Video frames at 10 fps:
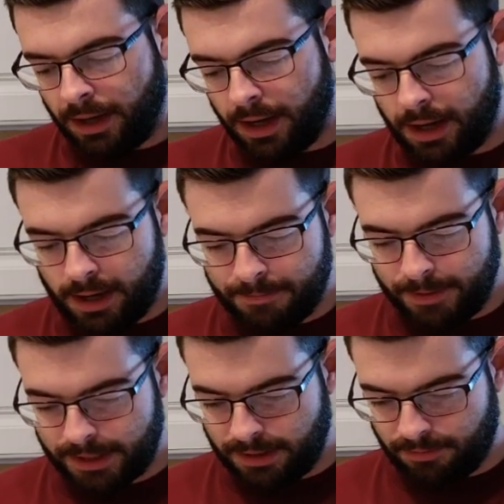Um,
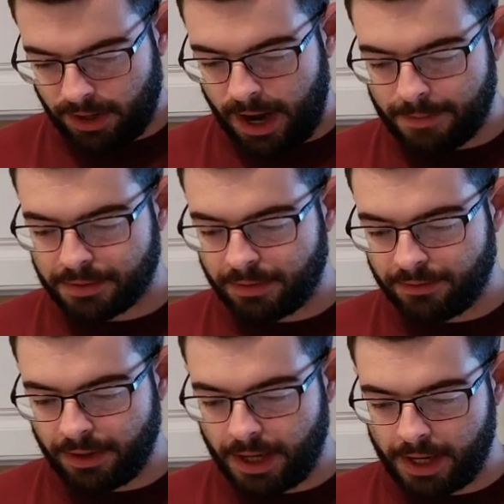next up for hops,
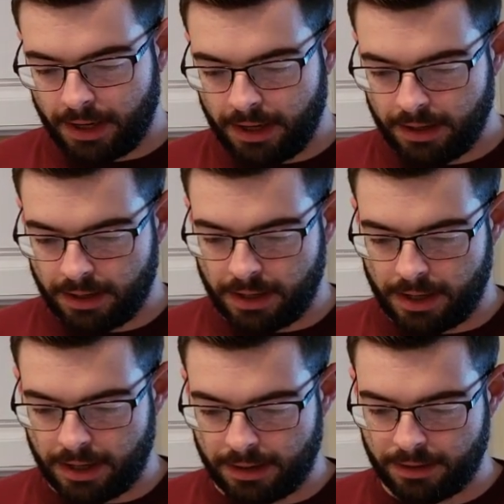we've got
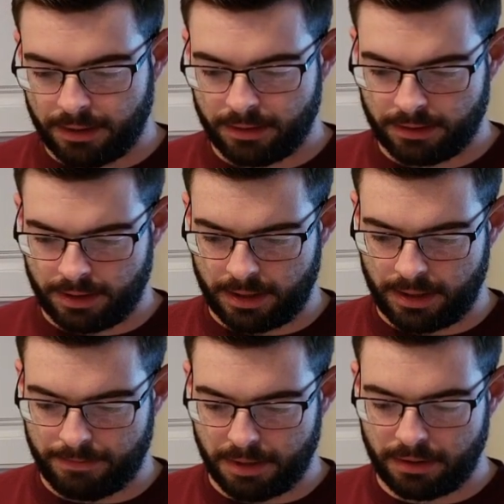uh,
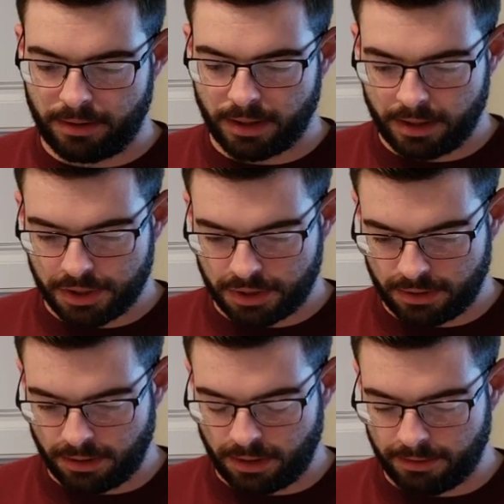a bittering
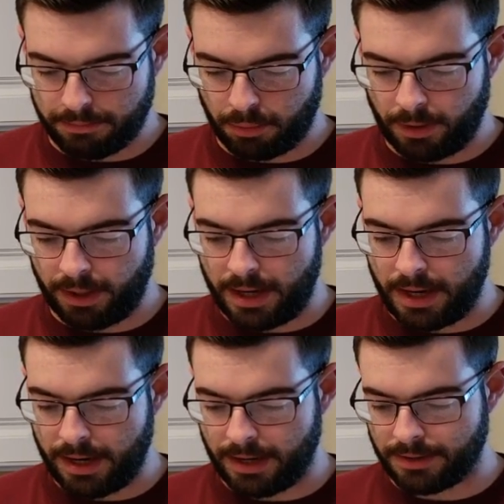addition of
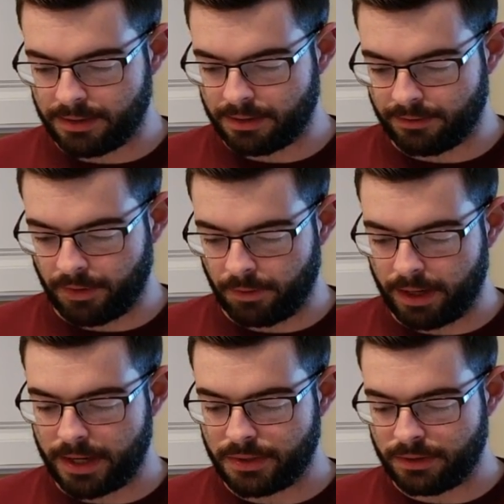0.8 ounces of
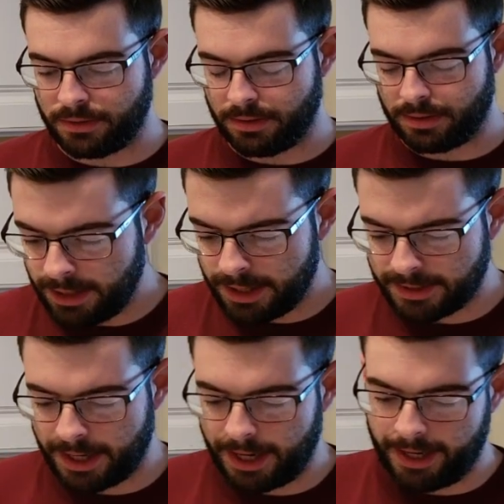Horizon,
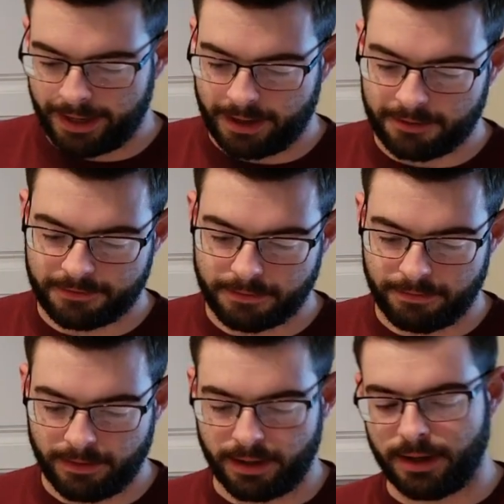is a high alpha
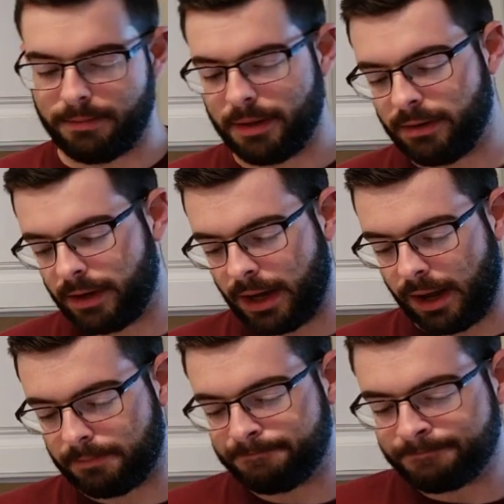uh, bittering
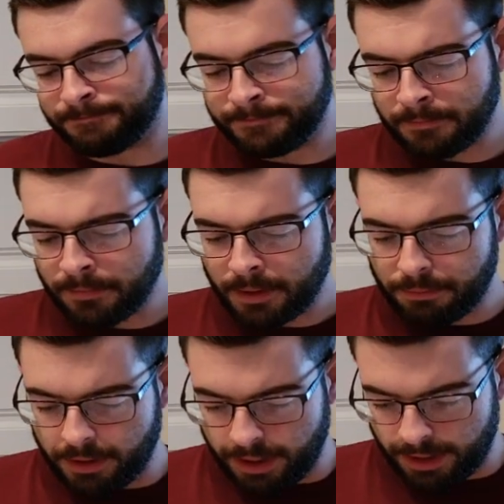hop.
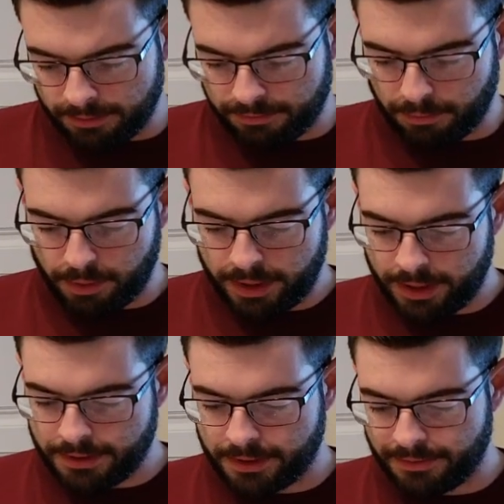We have one
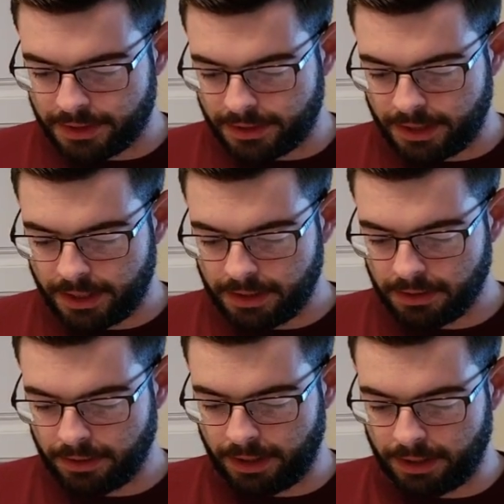ounce of
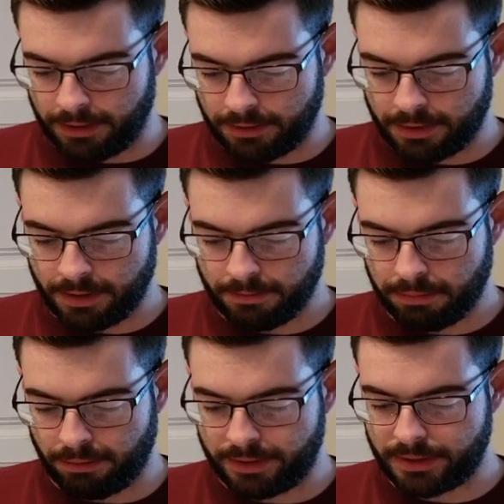Centennial and
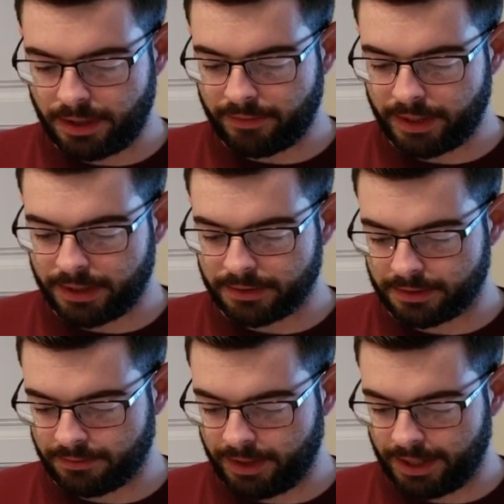0.7 ounces of